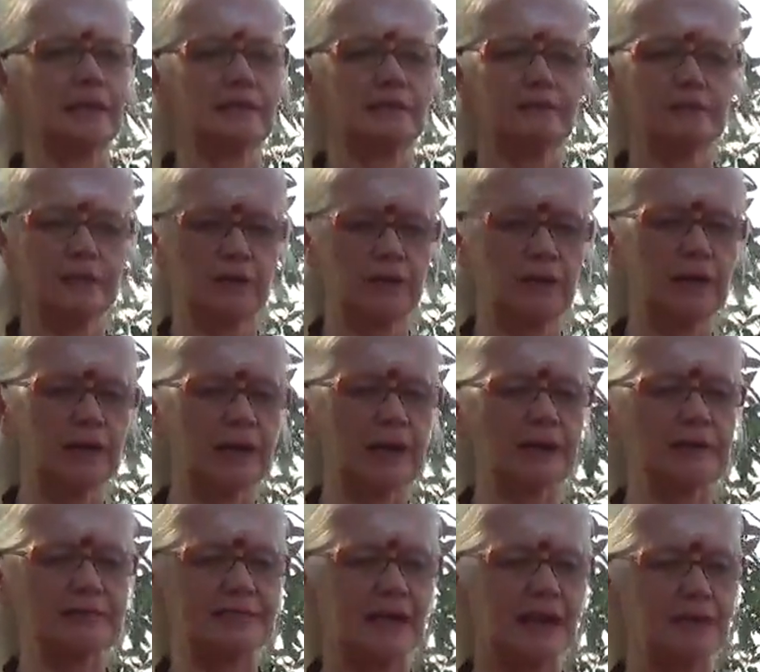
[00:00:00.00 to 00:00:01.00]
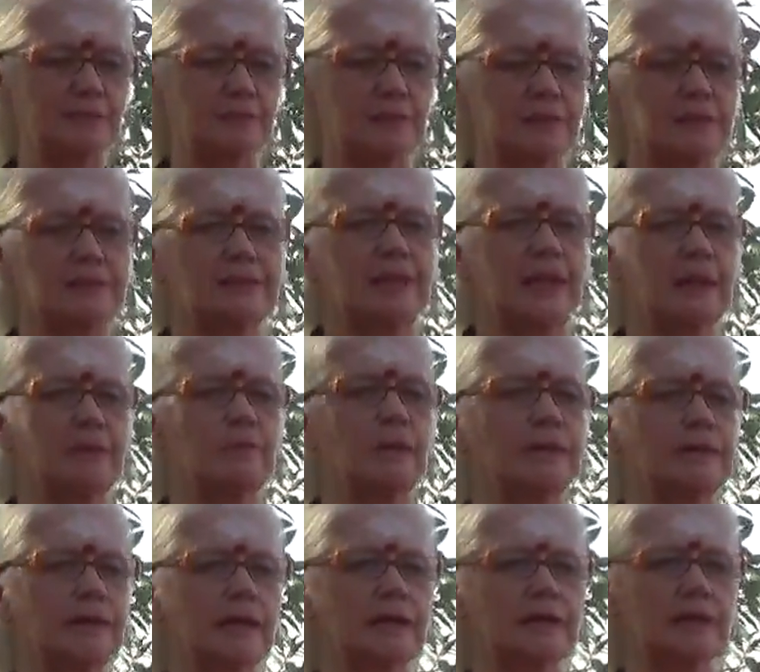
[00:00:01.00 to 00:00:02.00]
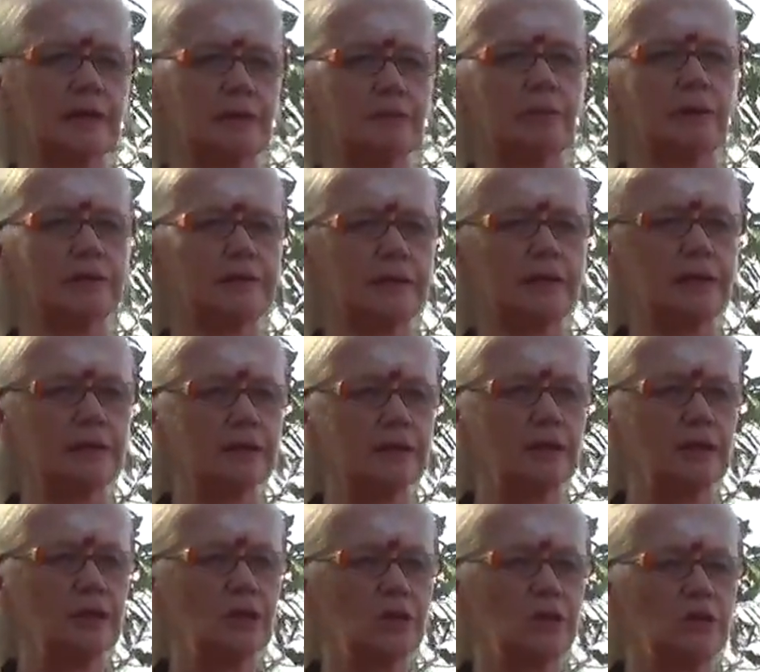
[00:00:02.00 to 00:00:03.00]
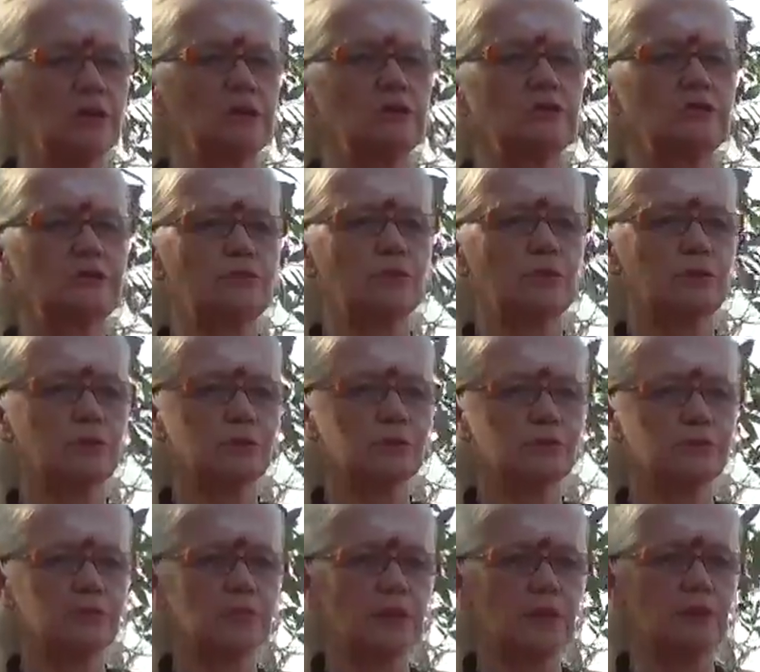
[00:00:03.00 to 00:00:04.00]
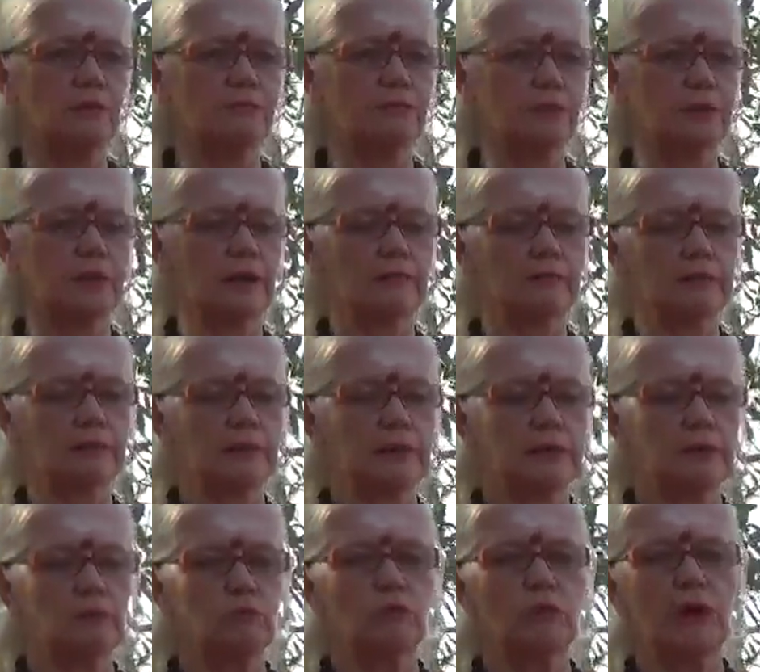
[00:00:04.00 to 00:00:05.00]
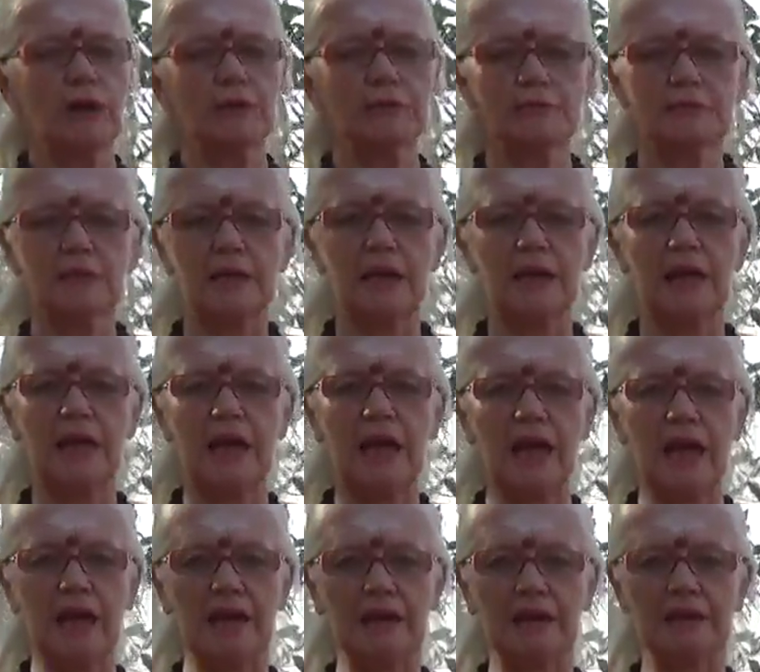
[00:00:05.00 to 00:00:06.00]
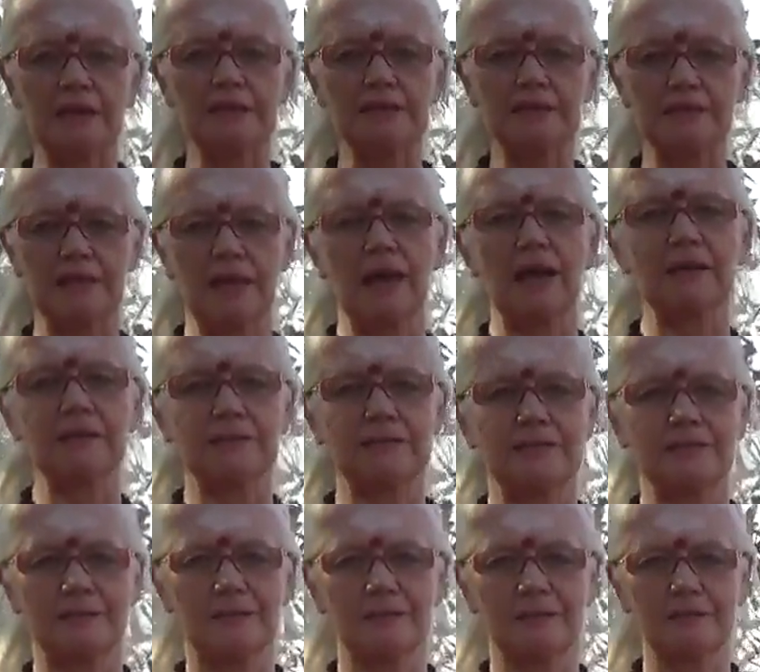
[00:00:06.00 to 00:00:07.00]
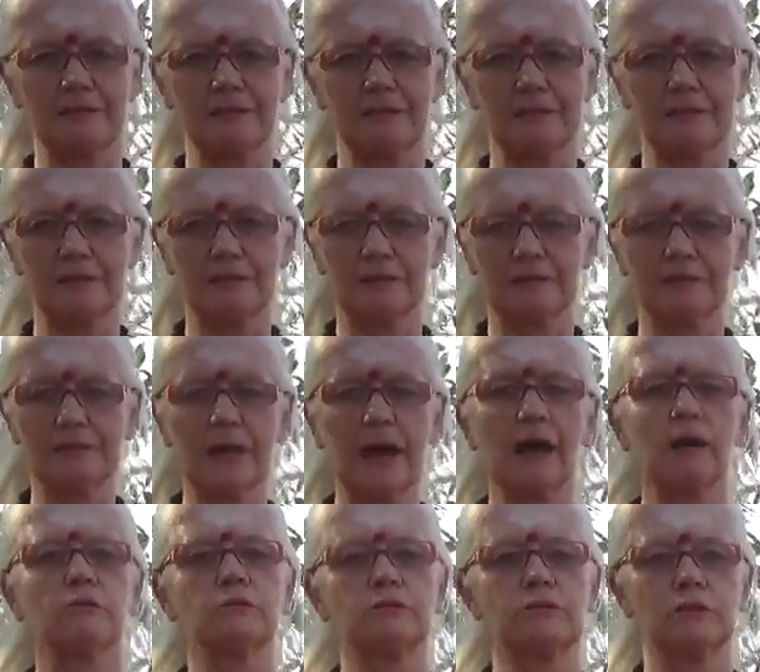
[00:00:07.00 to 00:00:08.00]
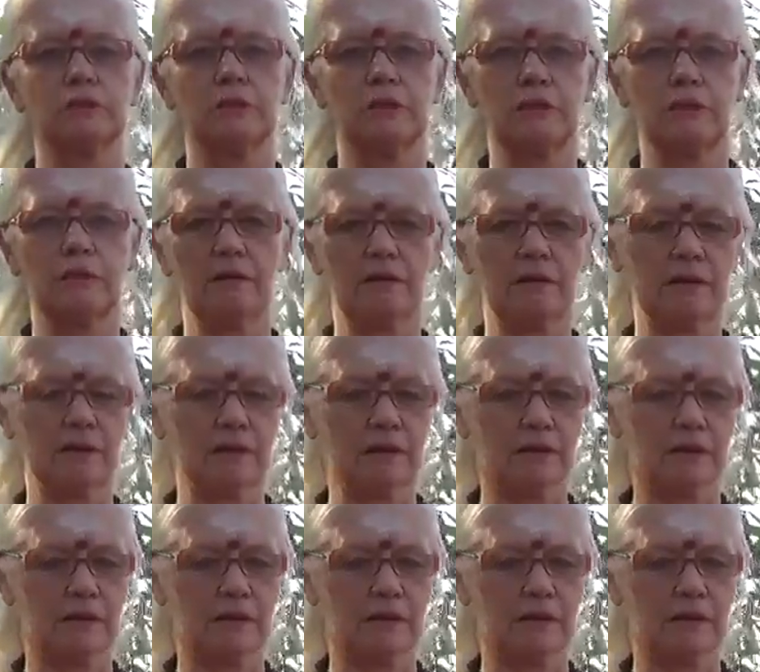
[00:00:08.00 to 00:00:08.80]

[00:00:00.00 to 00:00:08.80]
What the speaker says: It's really excitement day by day, day by day. So for everybody who has any slight doubt in